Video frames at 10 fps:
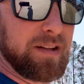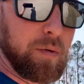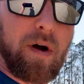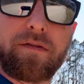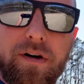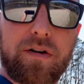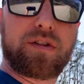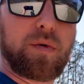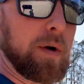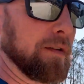1,200
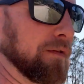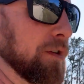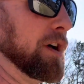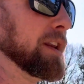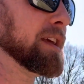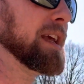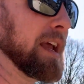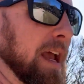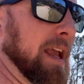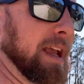square foot,
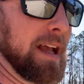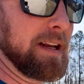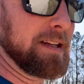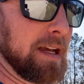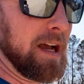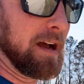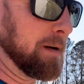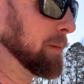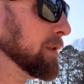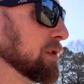and
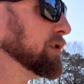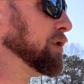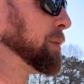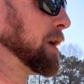super